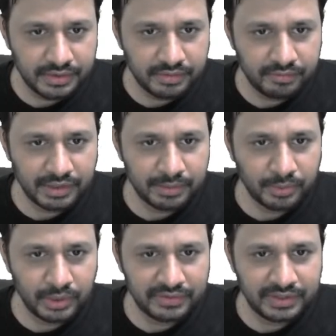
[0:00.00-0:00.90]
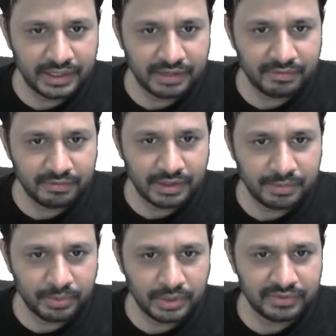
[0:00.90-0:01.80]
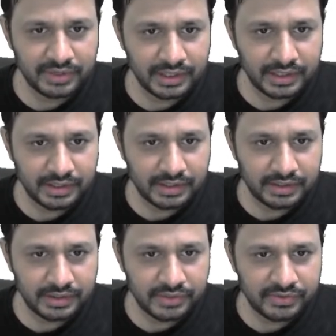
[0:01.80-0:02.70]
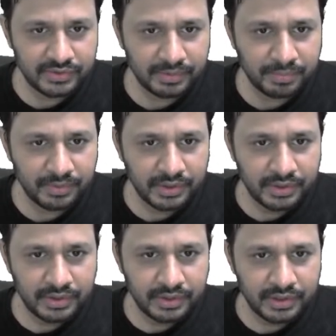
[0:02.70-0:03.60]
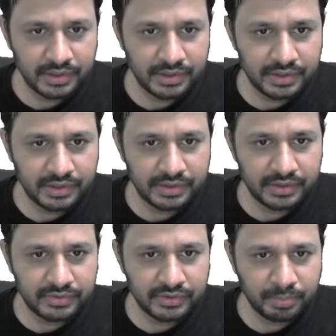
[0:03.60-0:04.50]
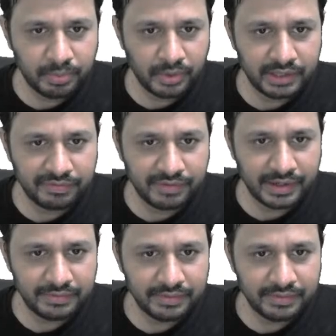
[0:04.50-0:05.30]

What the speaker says: one pole is here, one pole is here. This is 0.5,